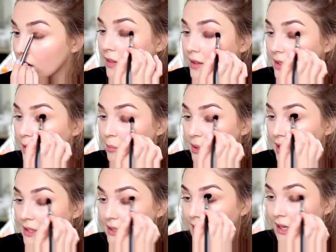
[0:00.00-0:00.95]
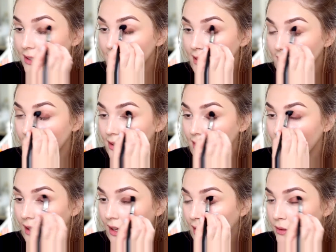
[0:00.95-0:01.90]
And then I'm going to blend that
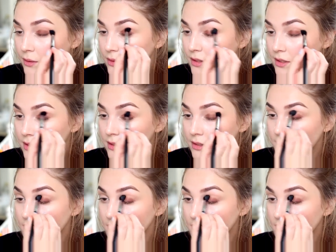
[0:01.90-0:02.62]
out.